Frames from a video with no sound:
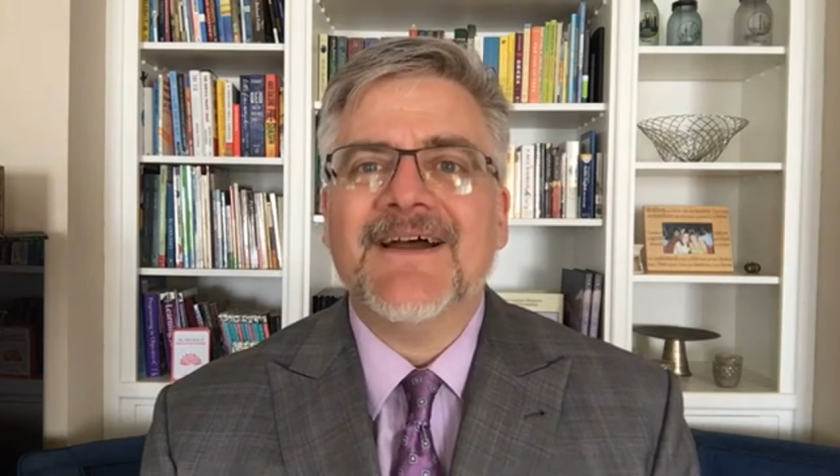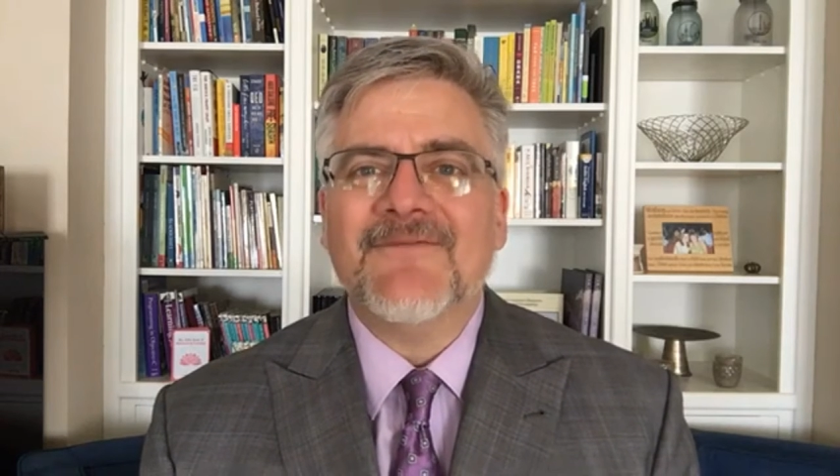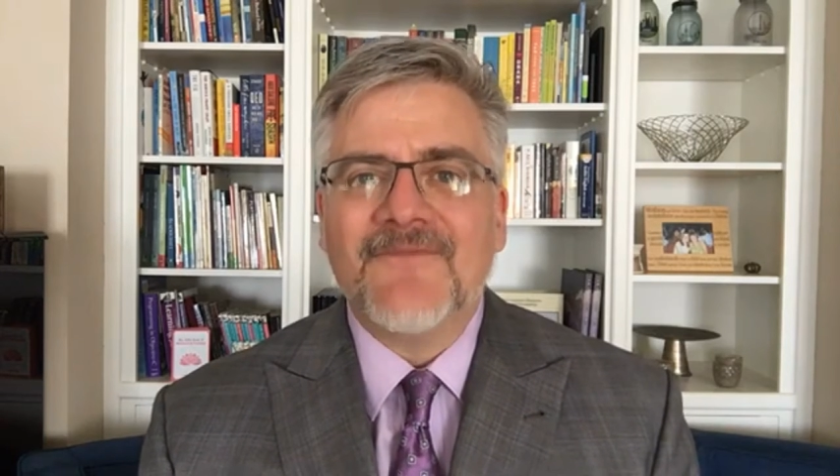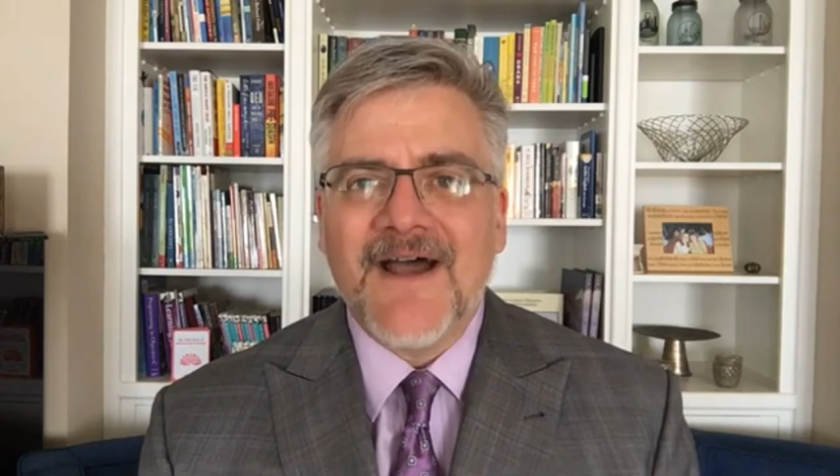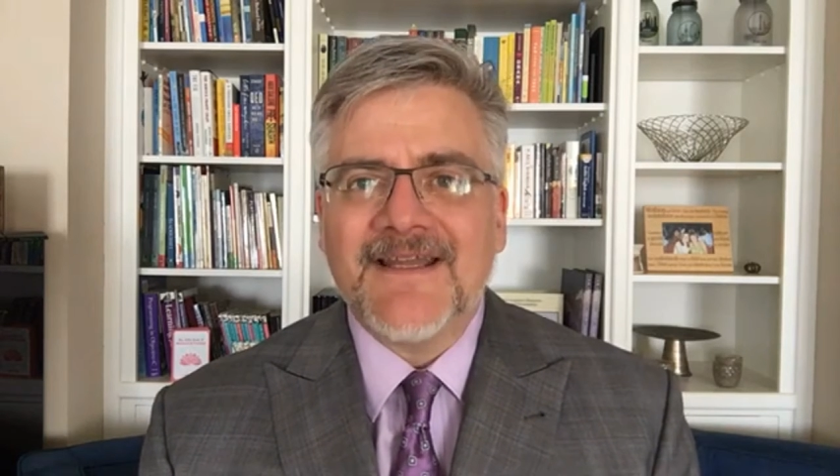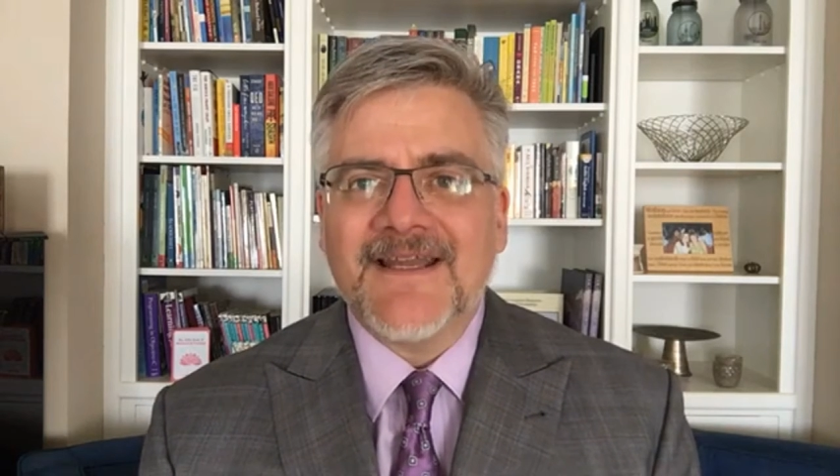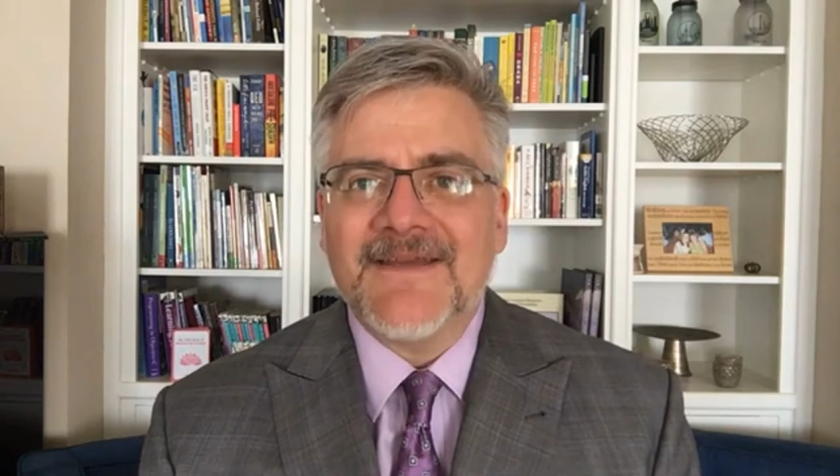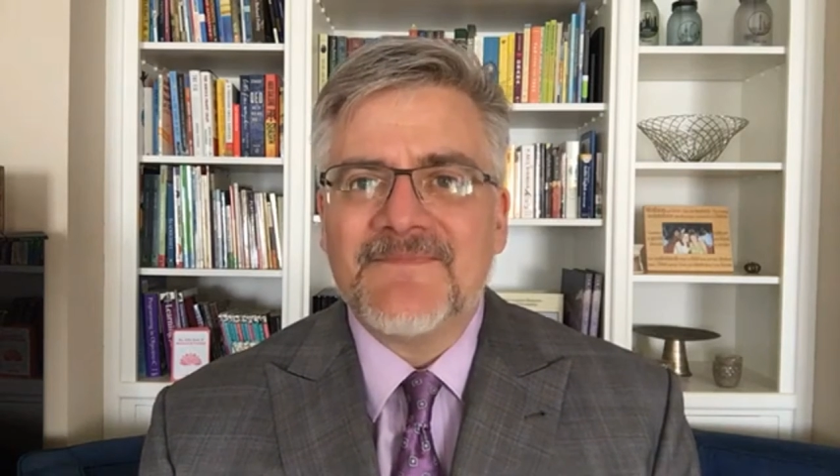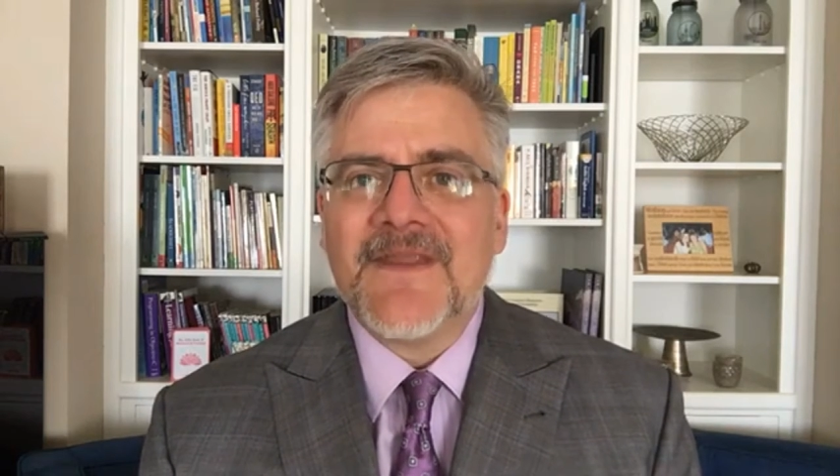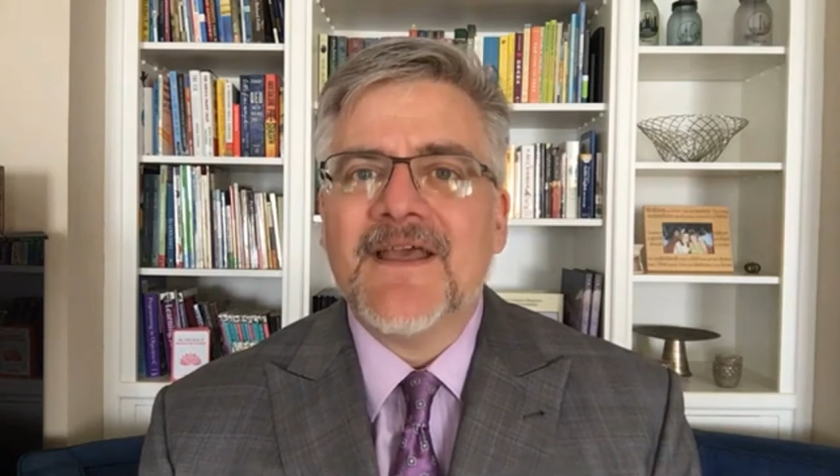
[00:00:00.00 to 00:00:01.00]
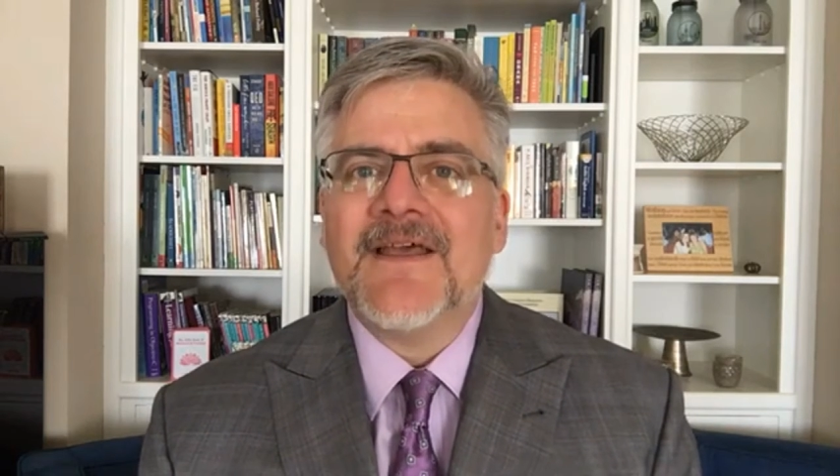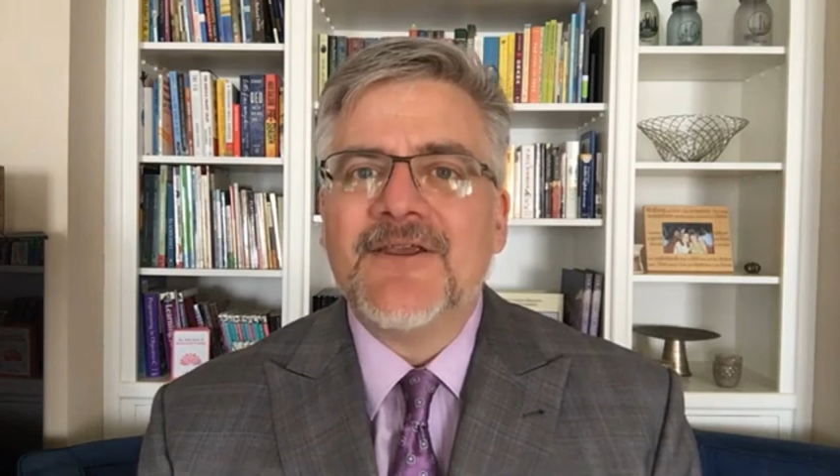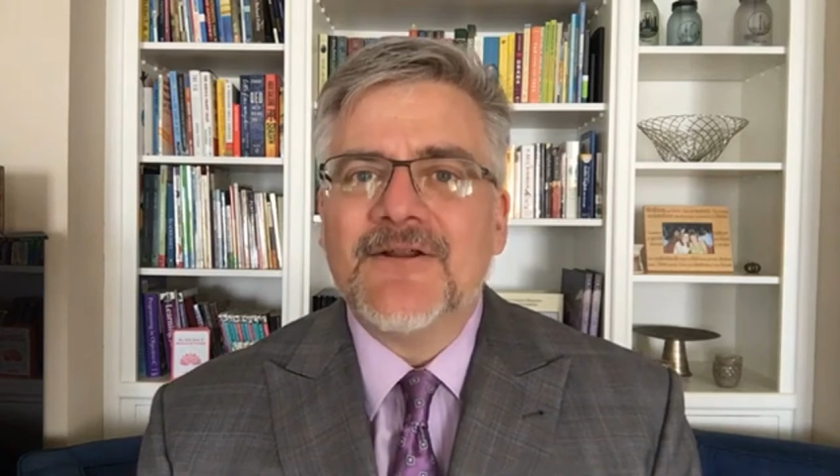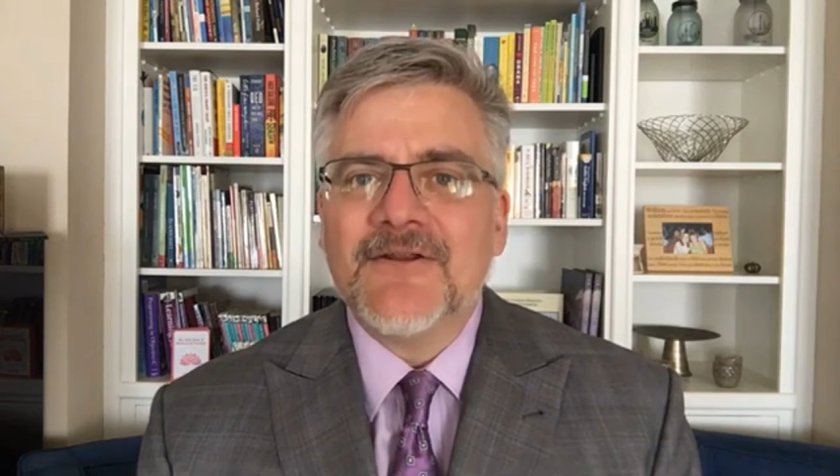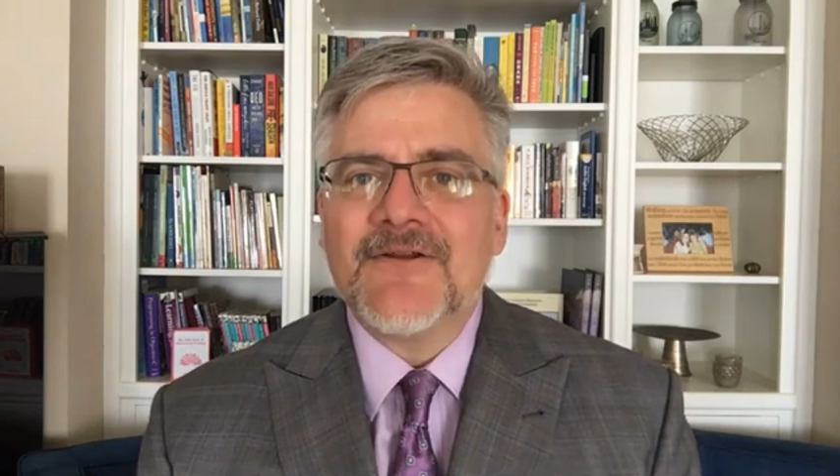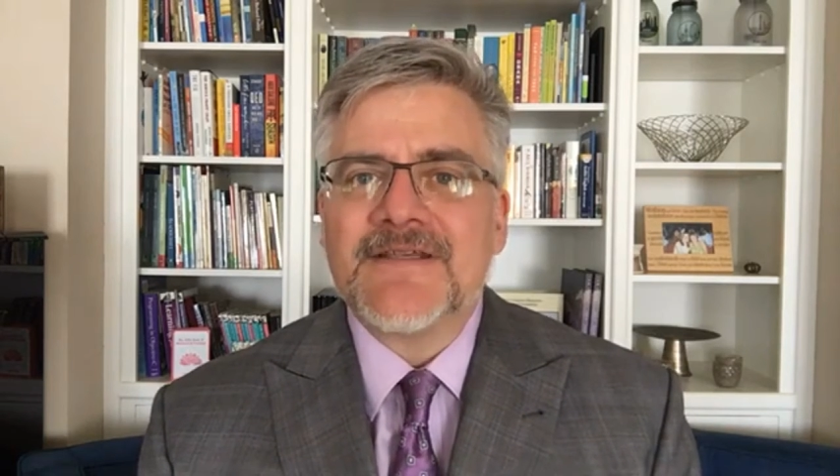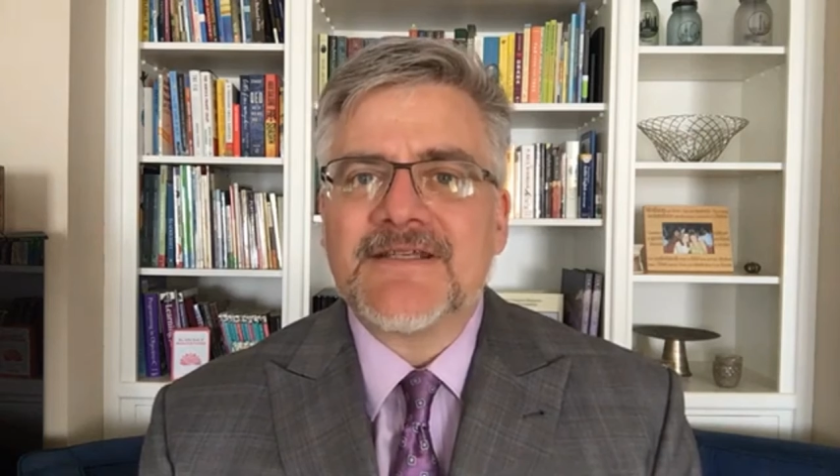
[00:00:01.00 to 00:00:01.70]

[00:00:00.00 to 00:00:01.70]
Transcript: Finally, you'll notice